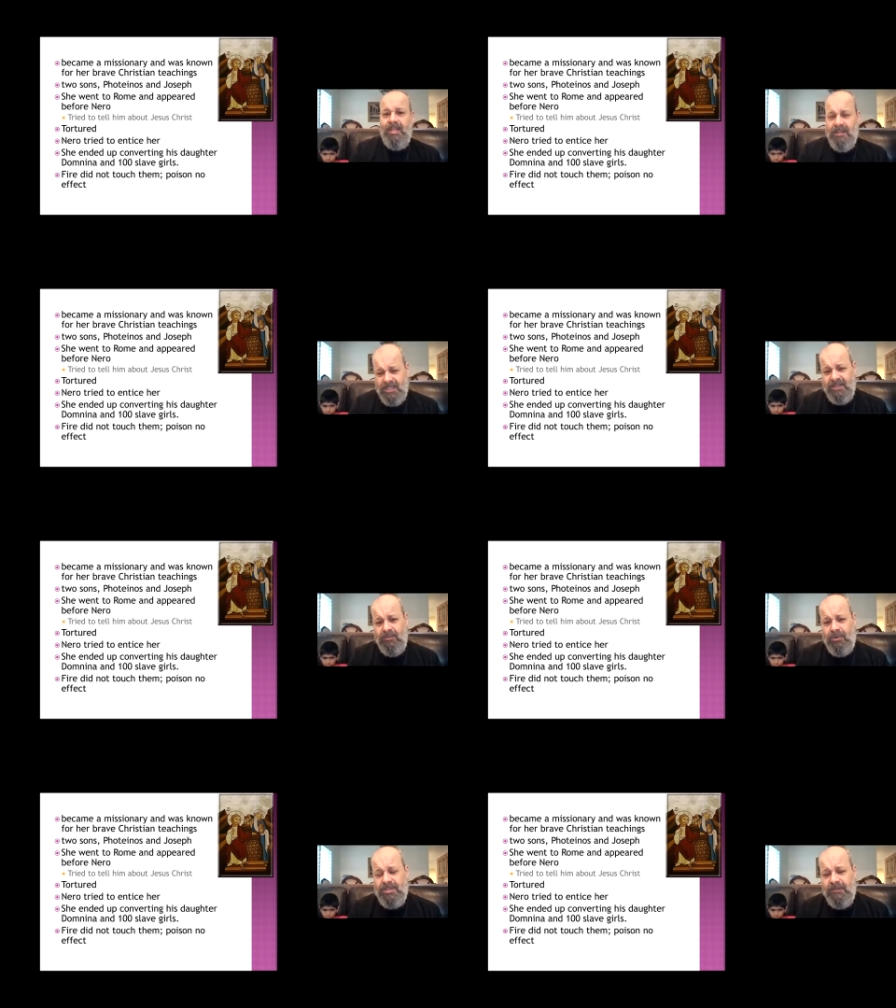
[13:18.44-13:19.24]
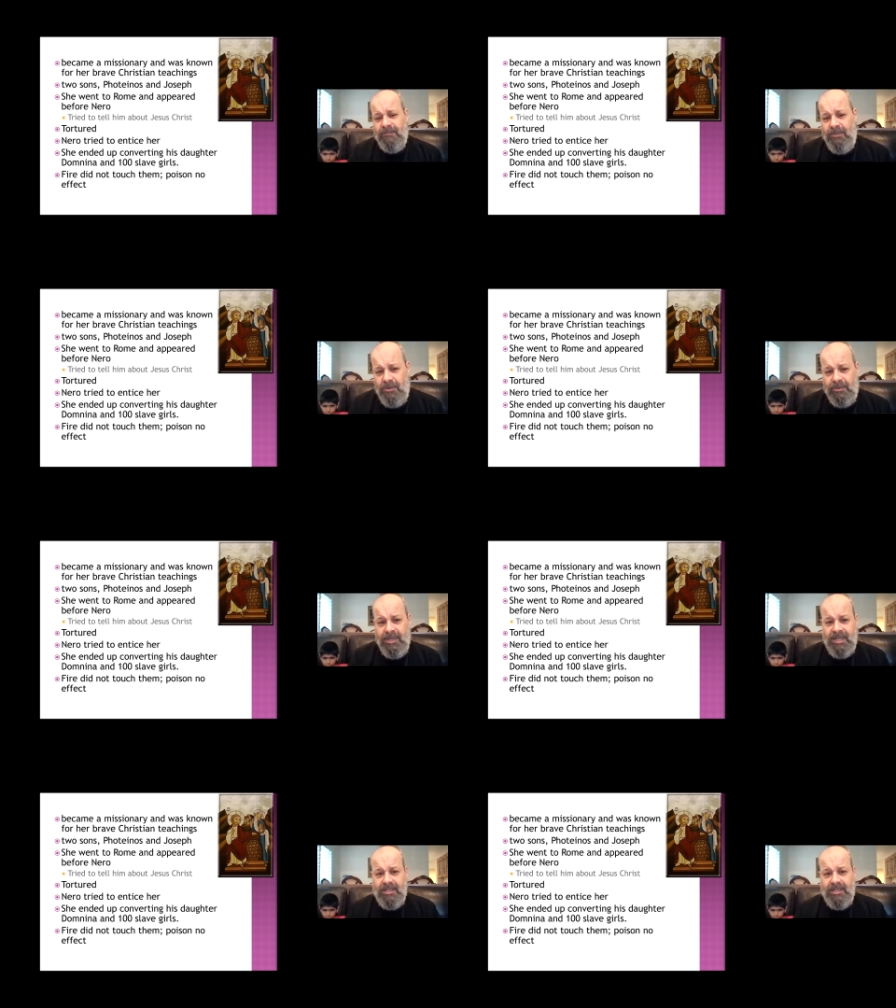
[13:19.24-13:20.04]
This, of course,
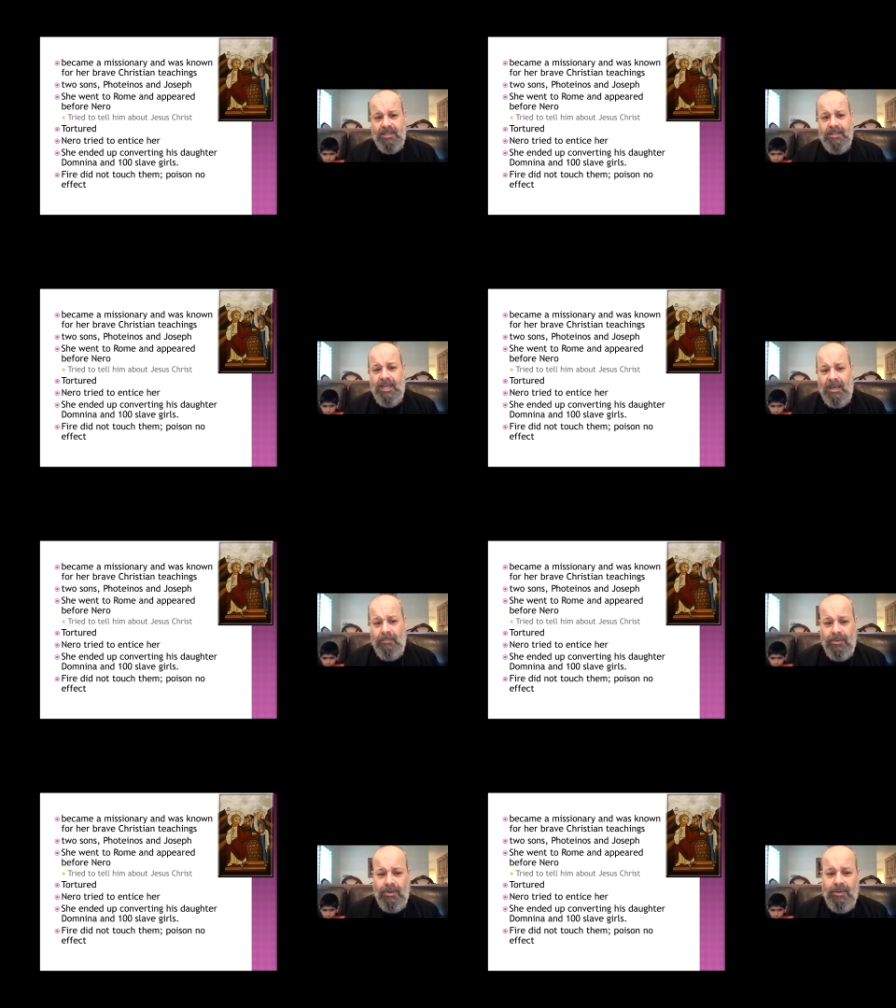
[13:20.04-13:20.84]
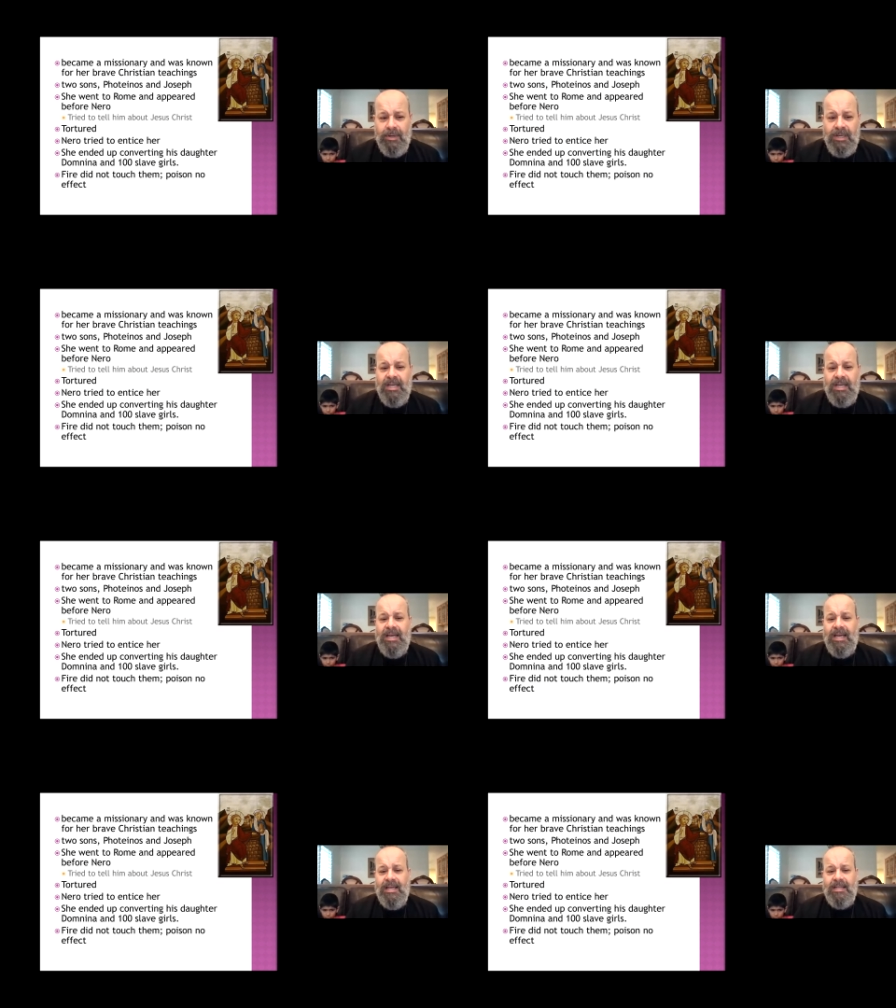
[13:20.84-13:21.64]
infuriated the emperor,
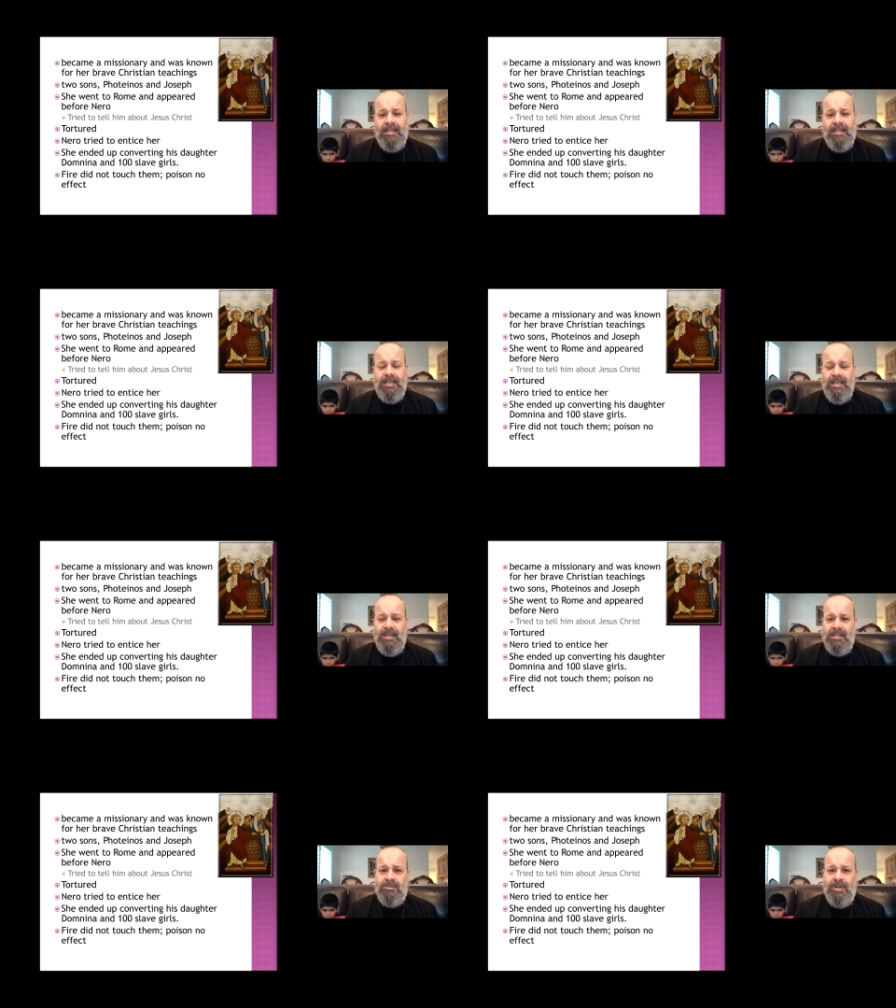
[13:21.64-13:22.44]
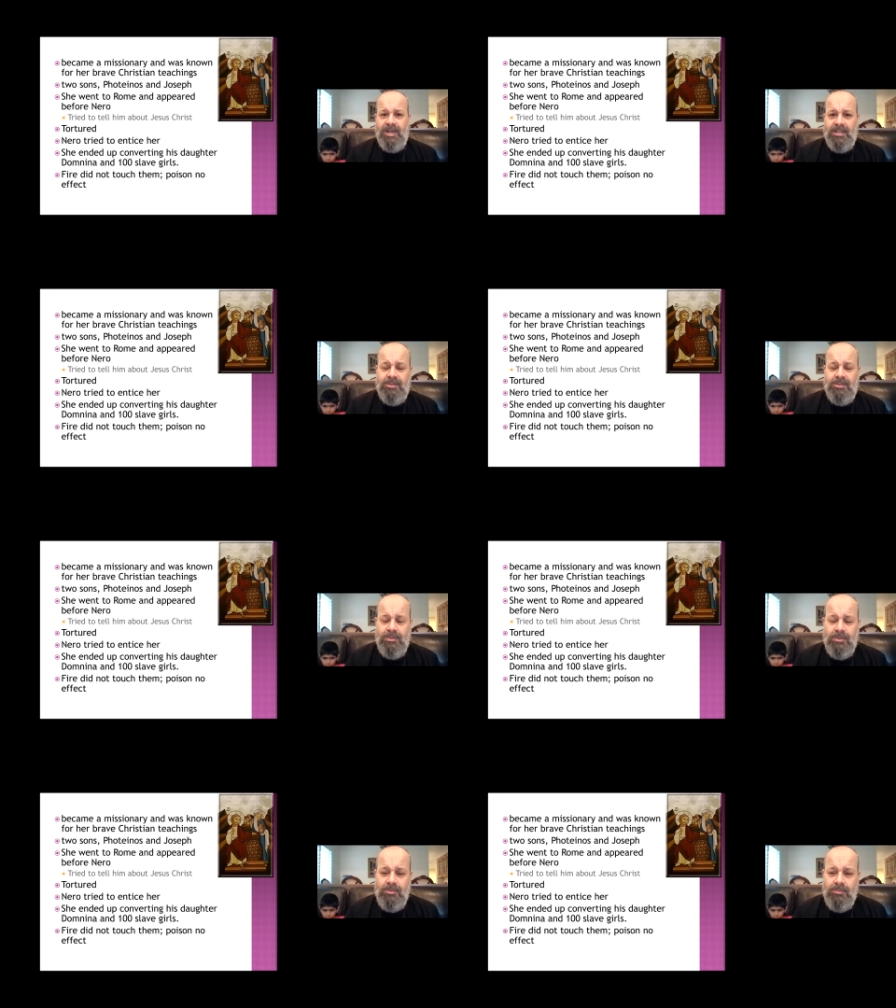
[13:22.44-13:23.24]
and he tried
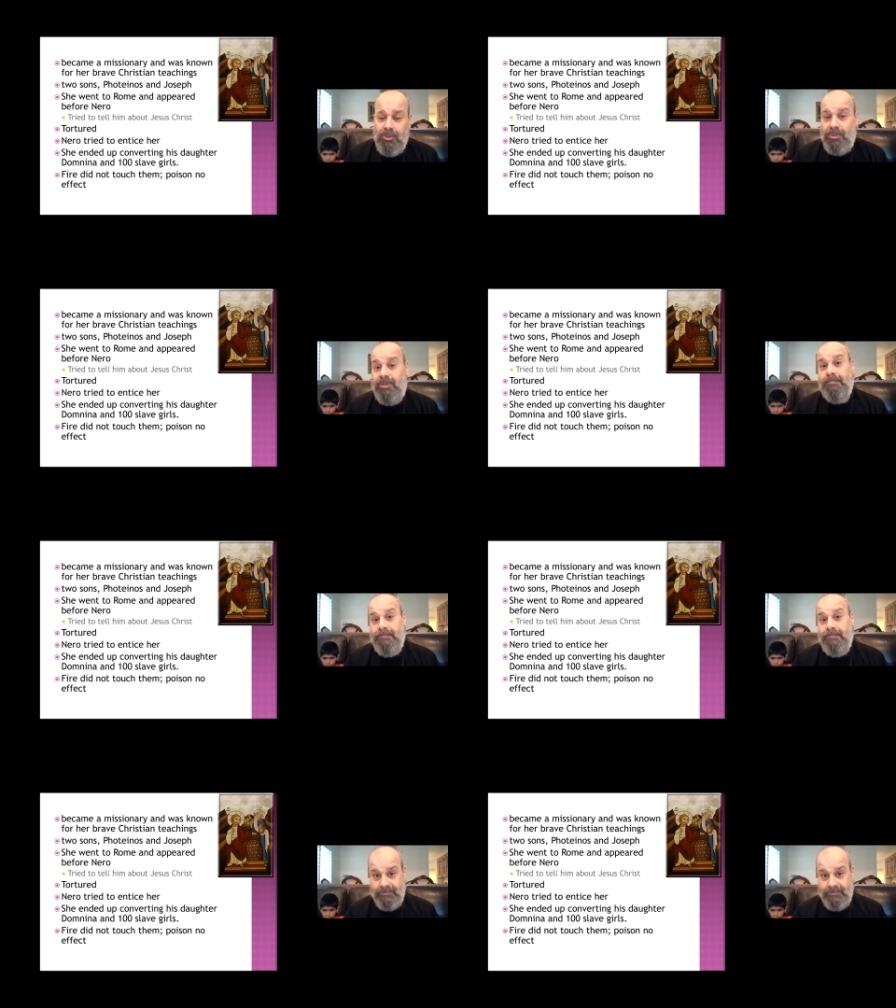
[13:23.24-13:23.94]
to burn them.